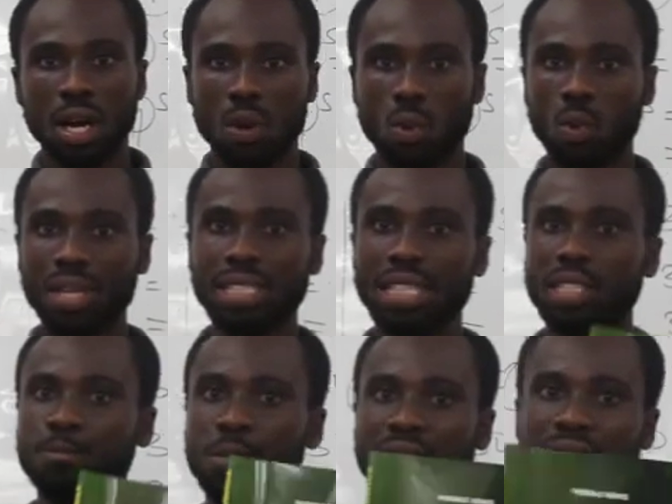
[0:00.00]
which is
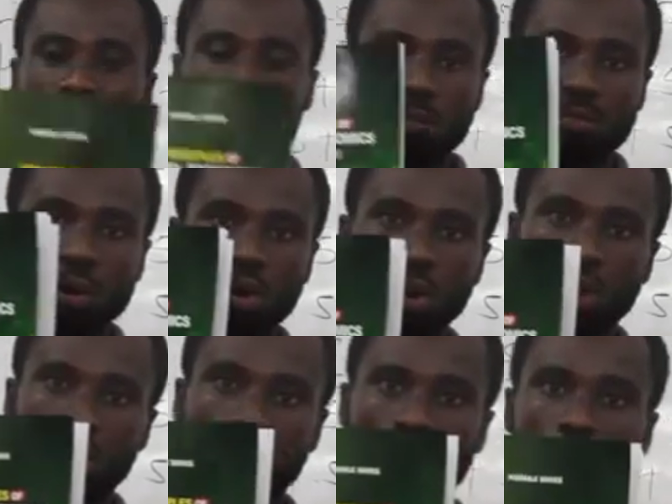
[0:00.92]
Possible book.
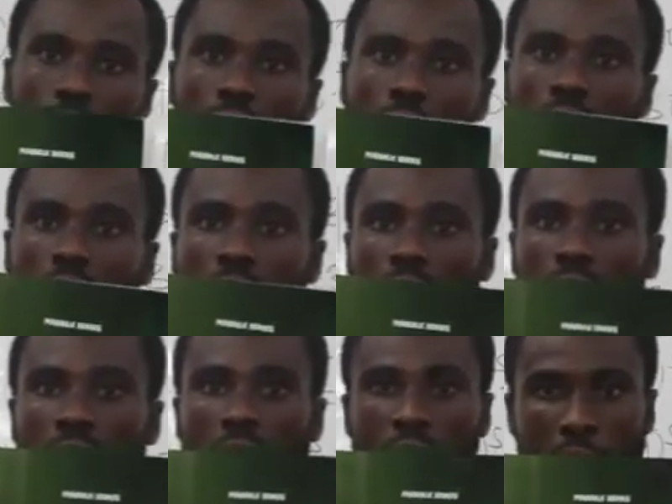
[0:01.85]

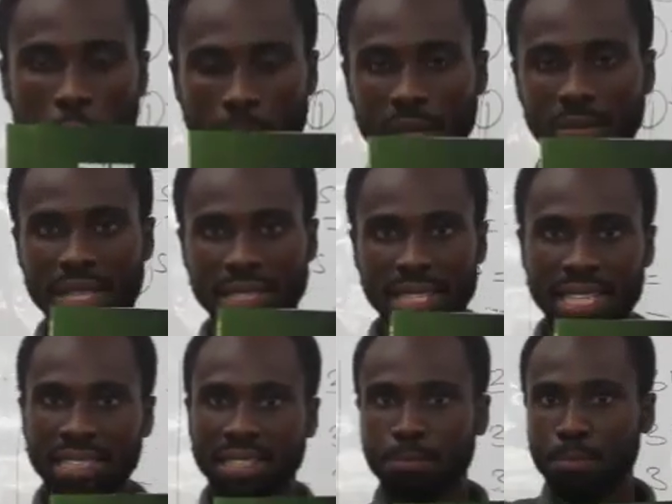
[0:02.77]
I hope it makes
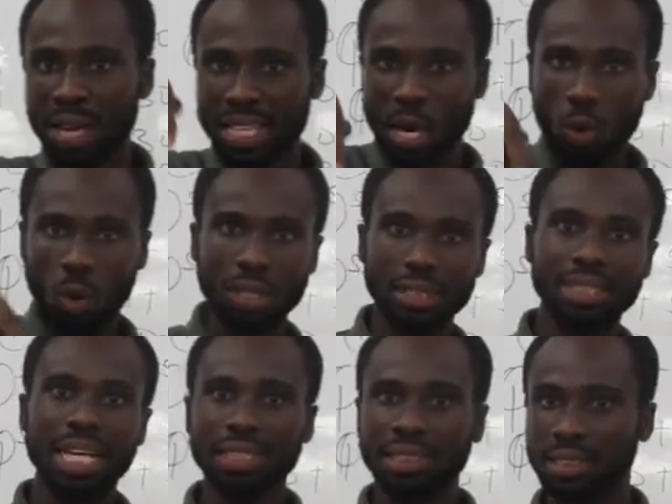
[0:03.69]
sense. Pick the
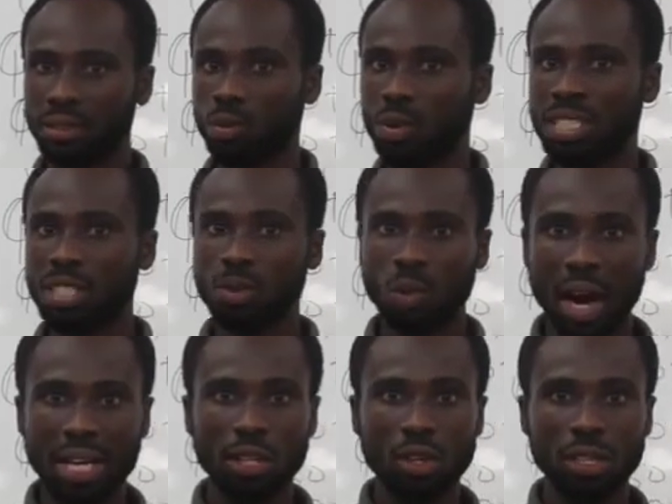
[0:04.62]
contact which is
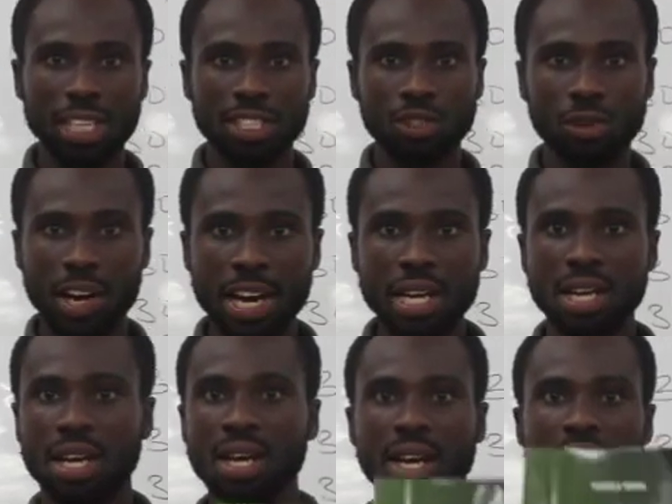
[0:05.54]
running on the
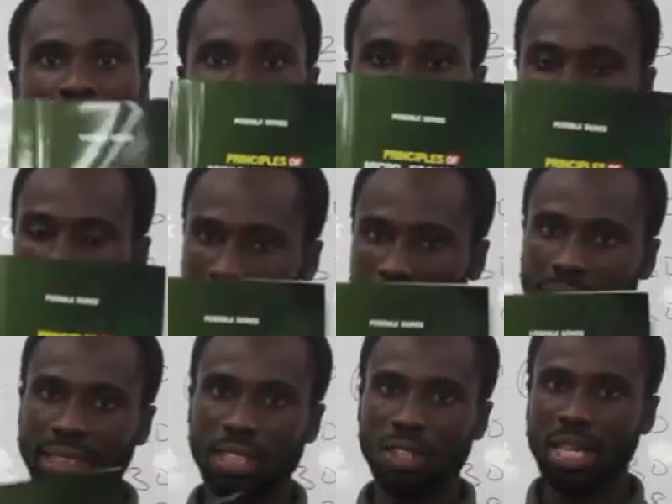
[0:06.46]
screen and then call
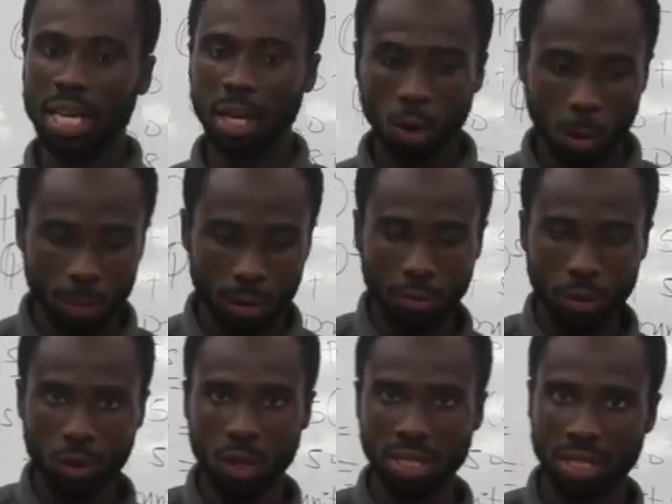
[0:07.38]
it and you get a copy for
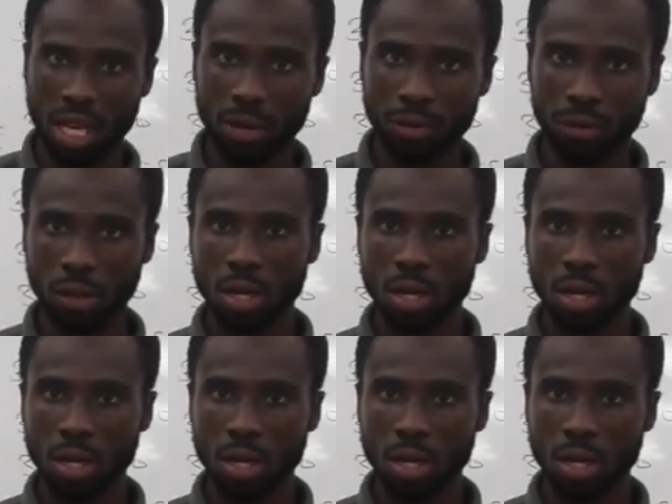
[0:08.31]
yourself.